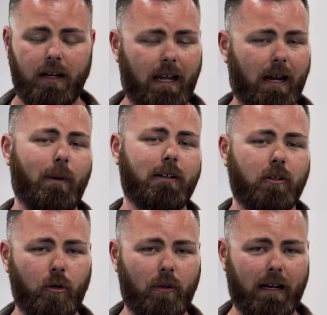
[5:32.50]
Can't wait to
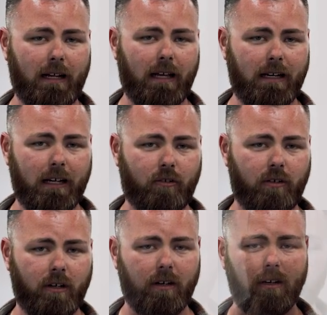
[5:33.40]
do that again next
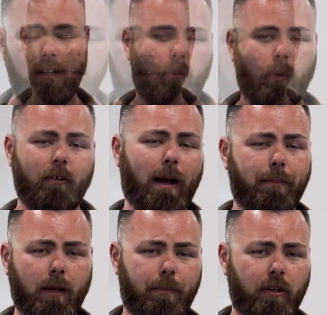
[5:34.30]
year. We
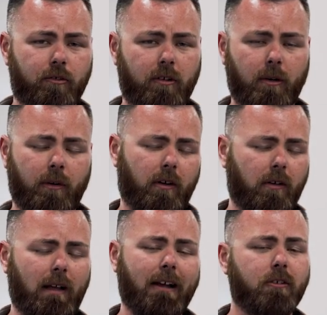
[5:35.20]
wrapped up this year with our
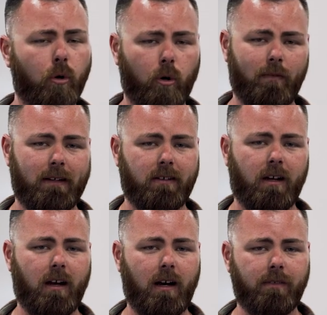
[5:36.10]
last Corvettes and
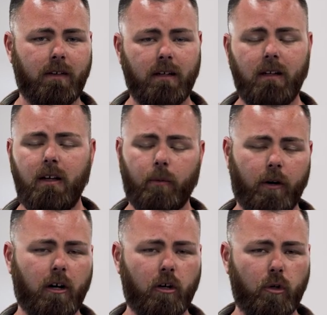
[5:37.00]
Coffee. We're
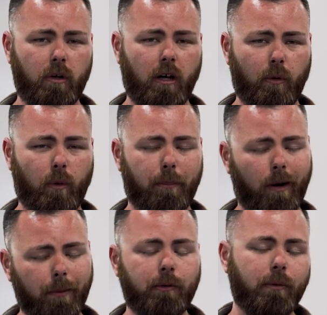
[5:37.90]
gonna do another one
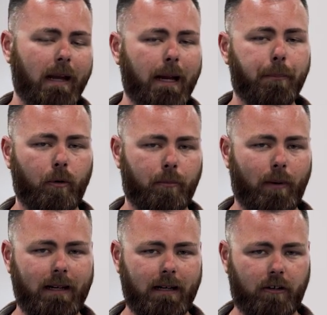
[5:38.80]
probably between April and
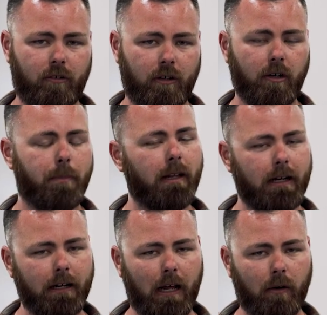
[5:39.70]
May next year,
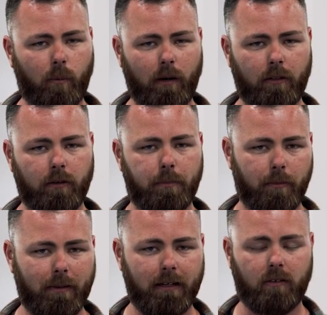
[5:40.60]
depending on how the weather
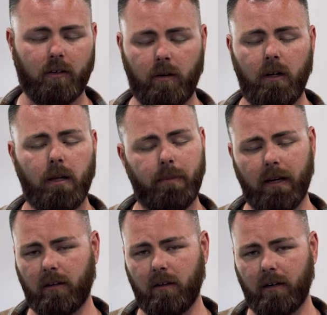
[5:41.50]
permits. So be
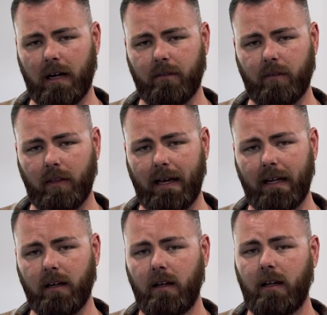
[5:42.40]
on the lookout for
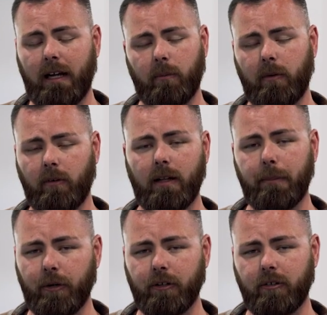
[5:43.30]
that. Again, we really
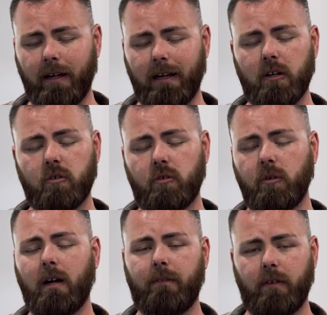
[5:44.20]
appreciate it. Do
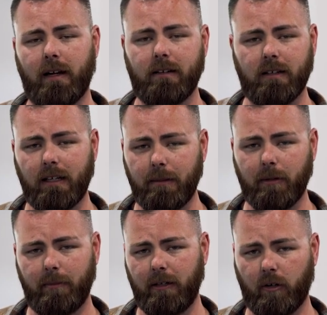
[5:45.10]
not forget to
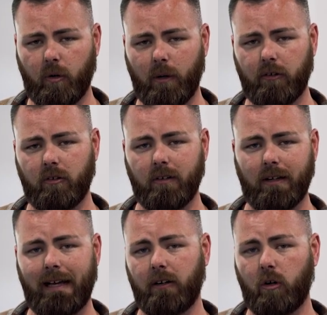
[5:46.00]
email me your questions
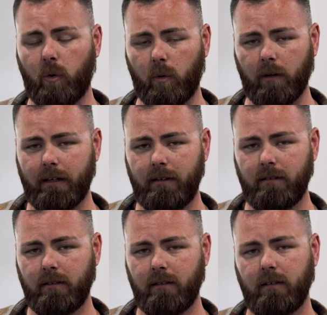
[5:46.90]
at
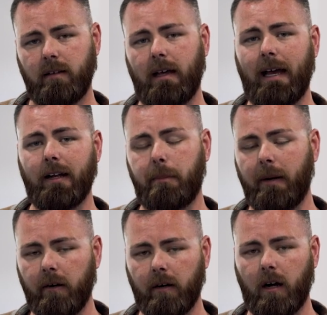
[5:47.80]

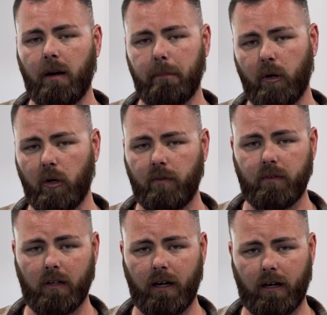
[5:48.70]

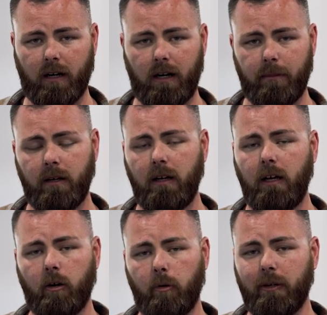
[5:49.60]
Korey@paragonperf.com.
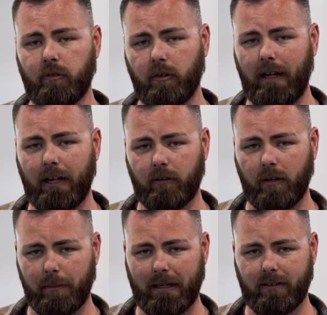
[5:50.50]
We'll be sure to answer
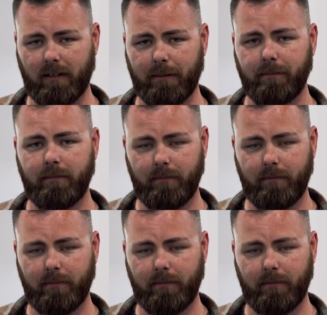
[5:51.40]
them next time.